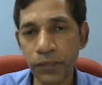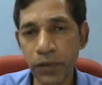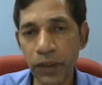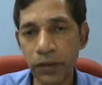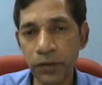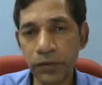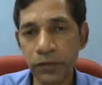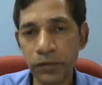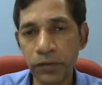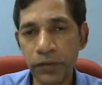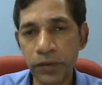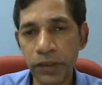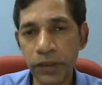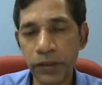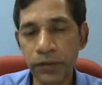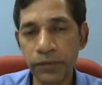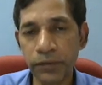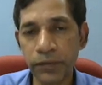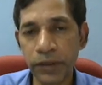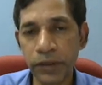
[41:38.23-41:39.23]

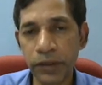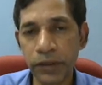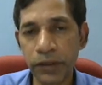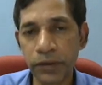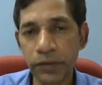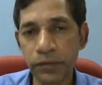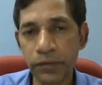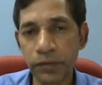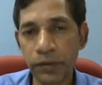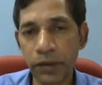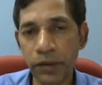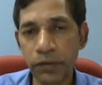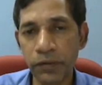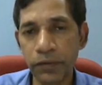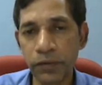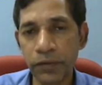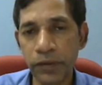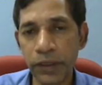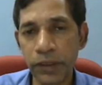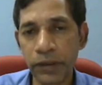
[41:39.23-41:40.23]
which is
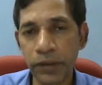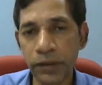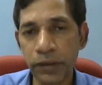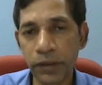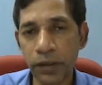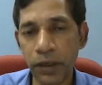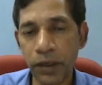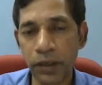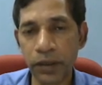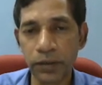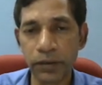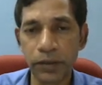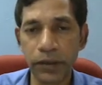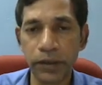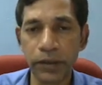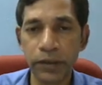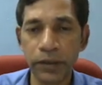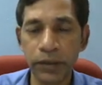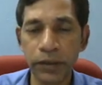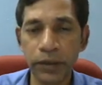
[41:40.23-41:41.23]
outgoing edge R3.